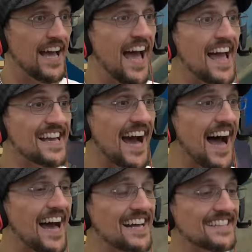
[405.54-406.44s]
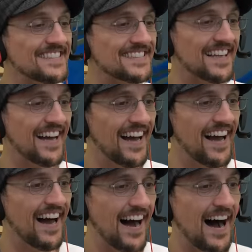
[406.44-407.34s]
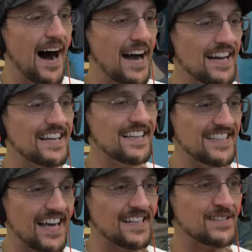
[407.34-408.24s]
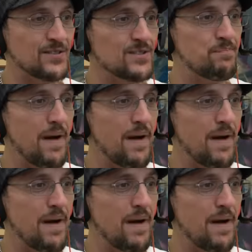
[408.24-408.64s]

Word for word: Hey, guys! What? Guess who's